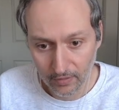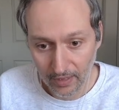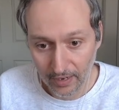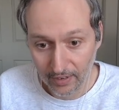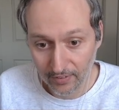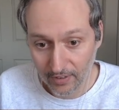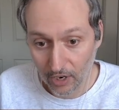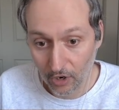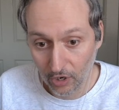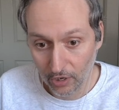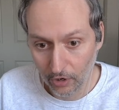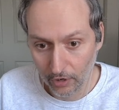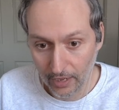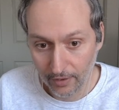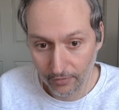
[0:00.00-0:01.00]
that is currently
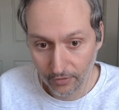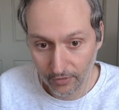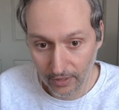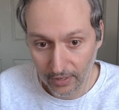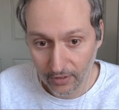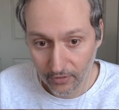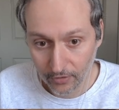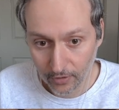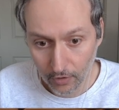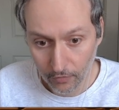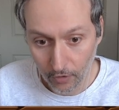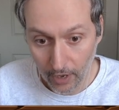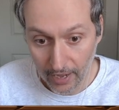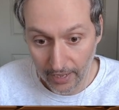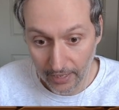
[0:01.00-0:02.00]
on f6
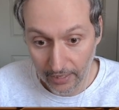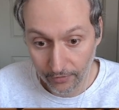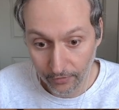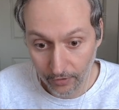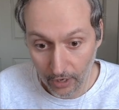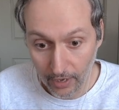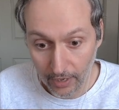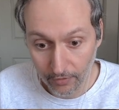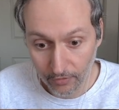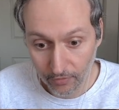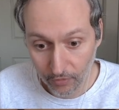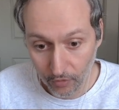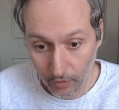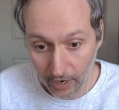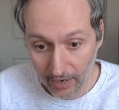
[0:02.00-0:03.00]
via e5,
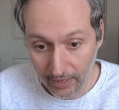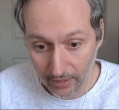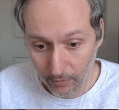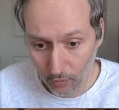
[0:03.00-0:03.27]
right?